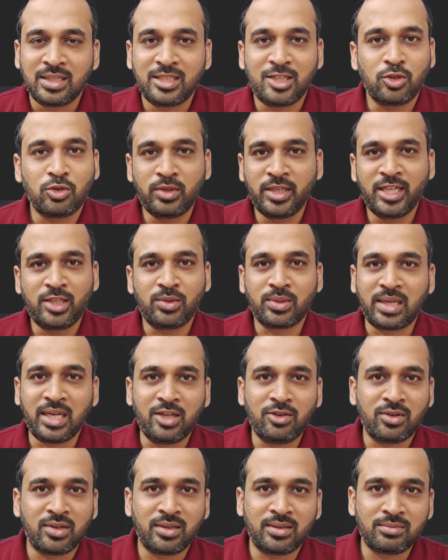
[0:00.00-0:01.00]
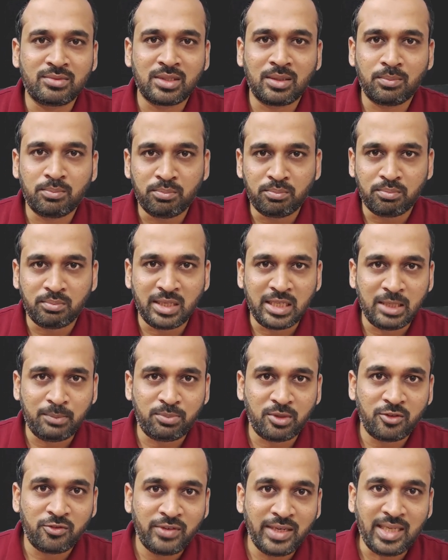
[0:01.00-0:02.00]
They don't need to click on some
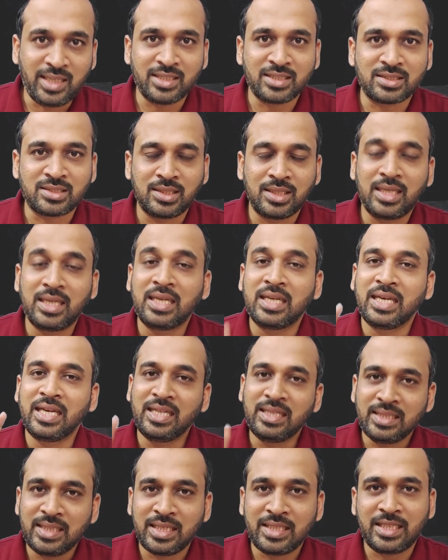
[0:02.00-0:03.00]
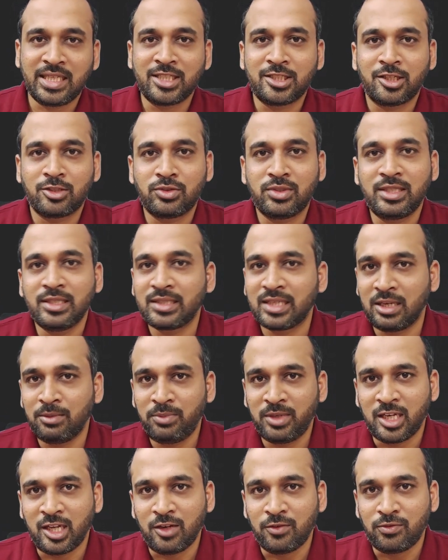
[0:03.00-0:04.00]
multiple filters. In that case also it can
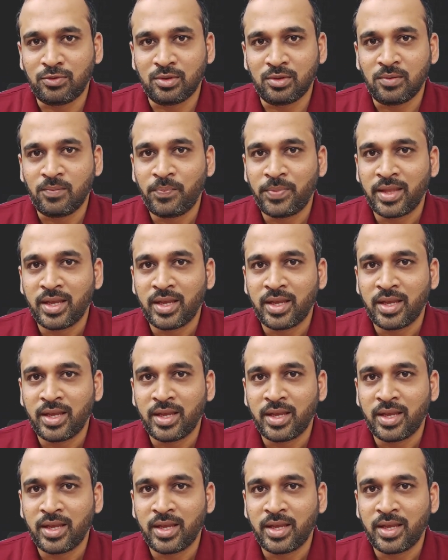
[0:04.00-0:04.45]
be helpful.